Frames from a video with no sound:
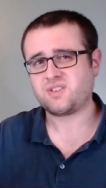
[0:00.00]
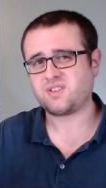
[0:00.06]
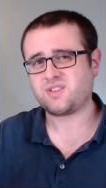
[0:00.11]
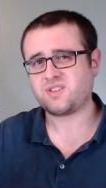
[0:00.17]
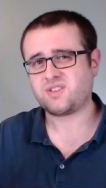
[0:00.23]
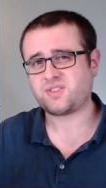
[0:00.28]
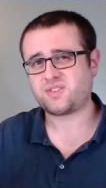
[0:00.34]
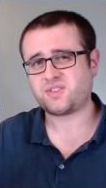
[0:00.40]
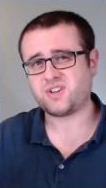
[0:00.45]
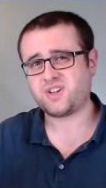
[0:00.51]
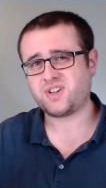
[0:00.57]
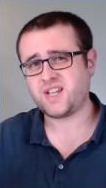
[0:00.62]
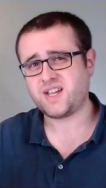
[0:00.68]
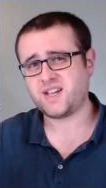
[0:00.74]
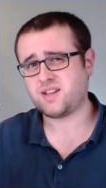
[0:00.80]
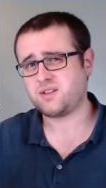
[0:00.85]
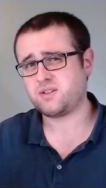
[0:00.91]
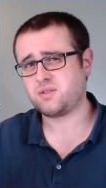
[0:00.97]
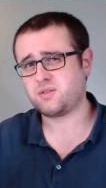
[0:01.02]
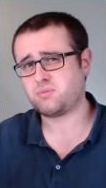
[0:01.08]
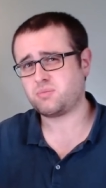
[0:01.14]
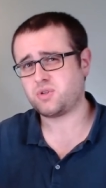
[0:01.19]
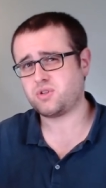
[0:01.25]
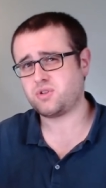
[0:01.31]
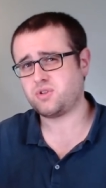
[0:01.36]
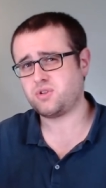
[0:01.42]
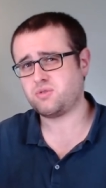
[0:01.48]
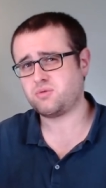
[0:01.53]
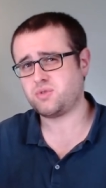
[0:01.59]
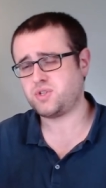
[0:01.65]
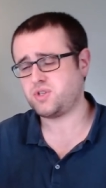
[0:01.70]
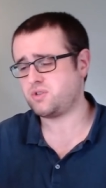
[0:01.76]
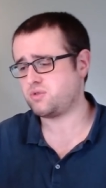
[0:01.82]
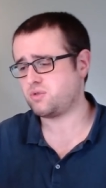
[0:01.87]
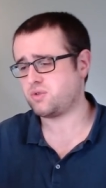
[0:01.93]
cyan blue, would
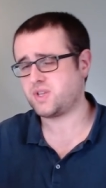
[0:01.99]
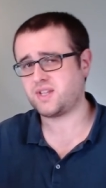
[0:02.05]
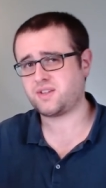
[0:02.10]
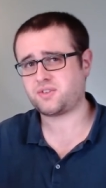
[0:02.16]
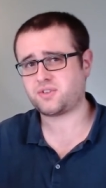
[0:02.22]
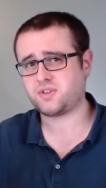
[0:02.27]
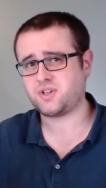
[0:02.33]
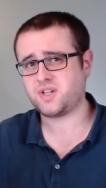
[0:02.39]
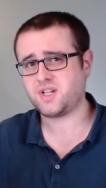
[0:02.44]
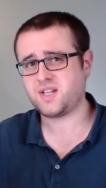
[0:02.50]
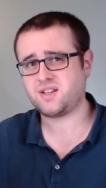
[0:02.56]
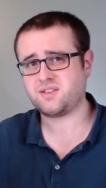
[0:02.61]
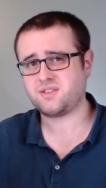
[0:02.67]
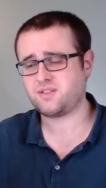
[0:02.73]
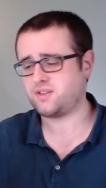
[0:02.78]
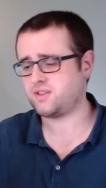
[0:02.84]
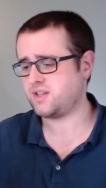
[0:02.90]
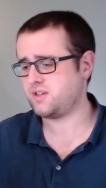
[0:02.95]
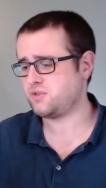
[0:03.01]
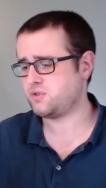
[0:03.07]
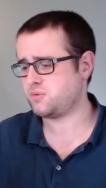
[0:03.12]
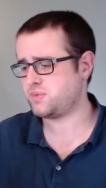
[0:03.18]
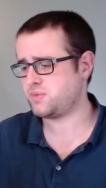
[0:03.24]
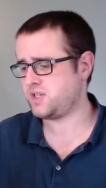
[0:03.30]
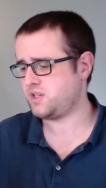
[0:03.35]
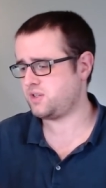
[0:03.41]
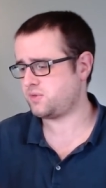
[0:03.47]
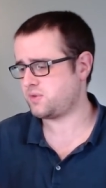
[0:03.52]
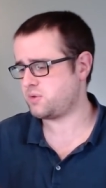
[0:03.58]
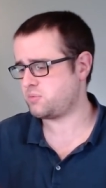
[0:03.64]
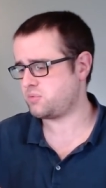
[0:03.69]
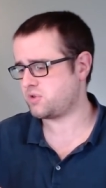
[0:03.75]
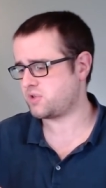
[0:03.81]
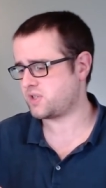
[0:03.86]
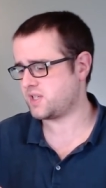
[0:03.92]
you call that cyan that they normally use for the
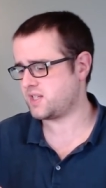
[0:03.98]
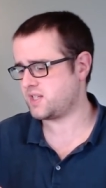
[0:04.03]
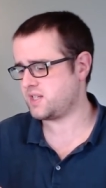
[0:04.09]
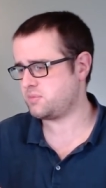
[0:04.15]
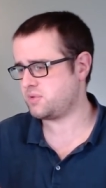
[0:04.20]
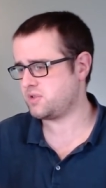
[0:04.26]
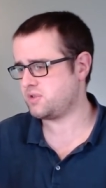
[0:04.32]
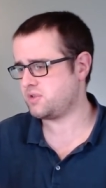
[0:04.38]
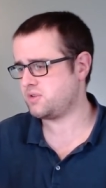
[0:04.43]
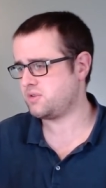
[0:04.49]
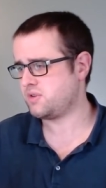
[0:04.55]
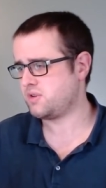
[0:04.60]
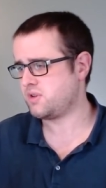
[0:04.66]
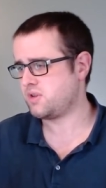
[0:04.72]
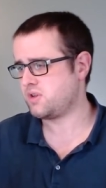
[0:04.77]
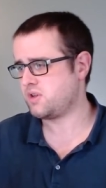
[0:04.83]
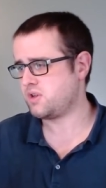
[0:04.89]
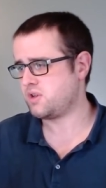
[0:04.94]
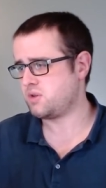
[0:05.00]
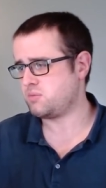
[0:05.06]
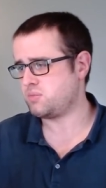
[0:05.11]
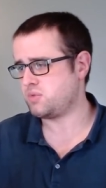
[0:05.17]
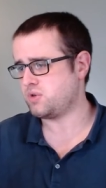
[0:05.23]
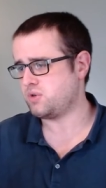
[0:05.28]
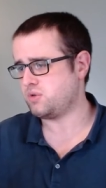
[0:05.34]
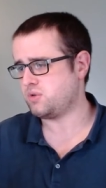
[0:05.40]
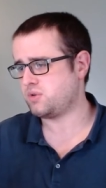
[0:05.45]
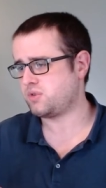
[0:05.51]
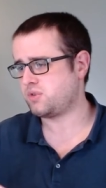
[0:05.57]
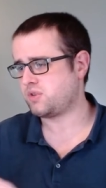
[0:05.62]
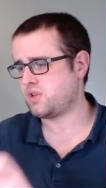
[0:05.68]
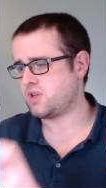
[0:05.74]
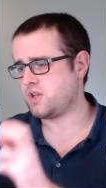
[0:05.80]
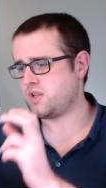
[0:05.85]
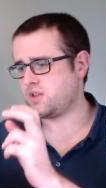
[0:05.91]
Bruichladdich blue bottles?
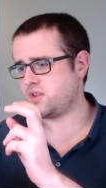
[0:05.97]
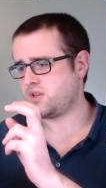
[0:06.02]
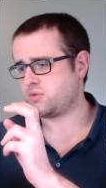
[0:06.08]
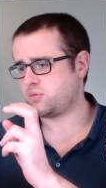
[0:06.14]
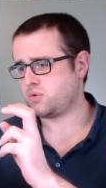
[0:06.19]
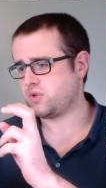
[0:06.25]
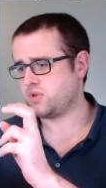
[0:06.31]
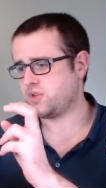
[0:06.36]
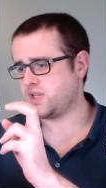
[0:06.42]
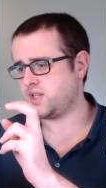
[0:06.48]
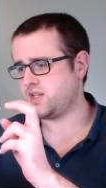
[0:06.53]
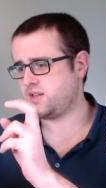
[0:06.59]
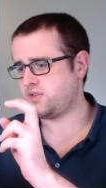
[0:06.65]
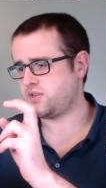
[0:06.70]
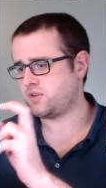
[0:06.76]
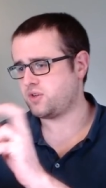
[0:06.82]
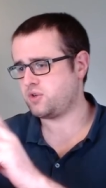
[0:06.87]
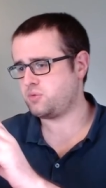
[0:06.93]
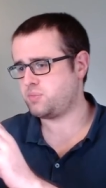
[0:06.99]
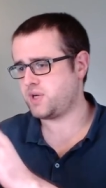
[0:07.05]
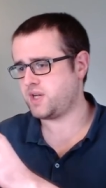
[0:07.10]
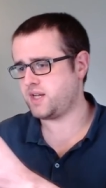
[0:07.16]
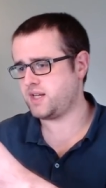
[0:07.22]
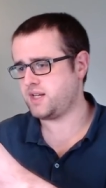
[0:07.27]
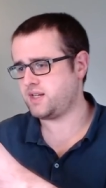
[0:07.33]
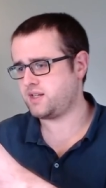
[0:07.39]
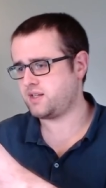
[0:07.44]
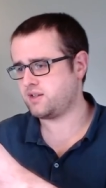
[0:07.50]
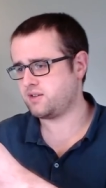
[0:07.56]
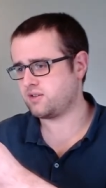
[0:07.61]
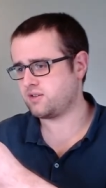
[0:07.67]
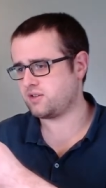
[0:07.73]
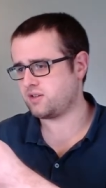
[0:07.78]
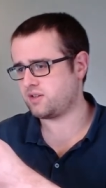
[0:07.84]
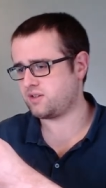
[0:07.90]
This one is opaque.
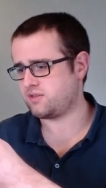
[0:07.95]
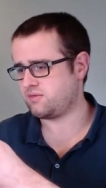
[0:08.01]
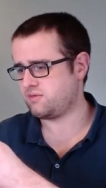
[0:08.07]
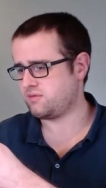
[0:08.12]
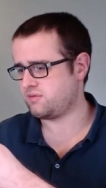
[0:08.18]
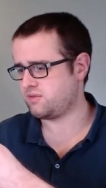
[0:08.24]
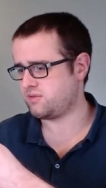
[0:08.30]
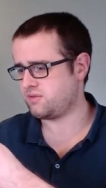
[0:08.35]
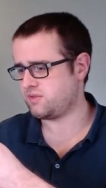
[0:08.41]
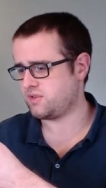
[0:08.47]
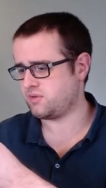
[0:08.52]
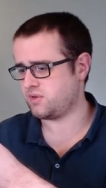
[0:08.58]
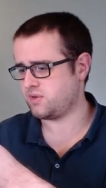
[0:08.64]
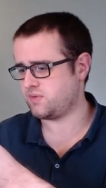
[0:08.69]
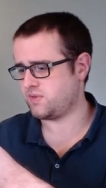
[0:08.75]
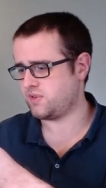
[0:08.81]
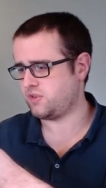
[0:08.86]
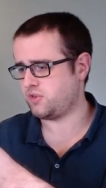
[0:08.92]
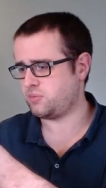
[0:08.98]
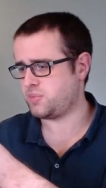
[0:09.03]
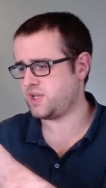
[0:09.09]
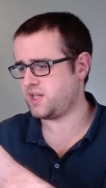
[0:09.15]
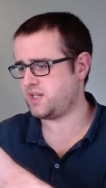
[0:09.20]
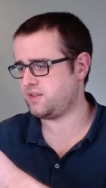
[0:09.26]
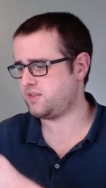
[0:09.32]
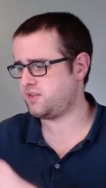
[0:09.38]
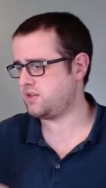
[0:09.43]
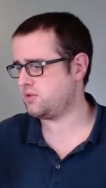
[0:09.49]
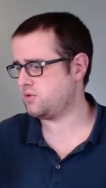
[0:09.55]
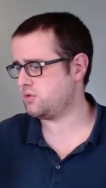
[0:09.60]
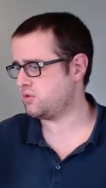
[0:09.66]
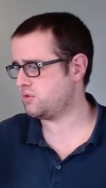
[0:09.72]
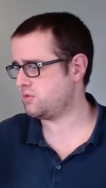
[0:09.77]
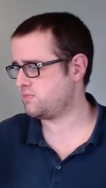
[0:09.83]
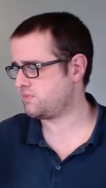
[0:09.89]
I don't know if this is painted
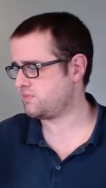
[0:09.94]
or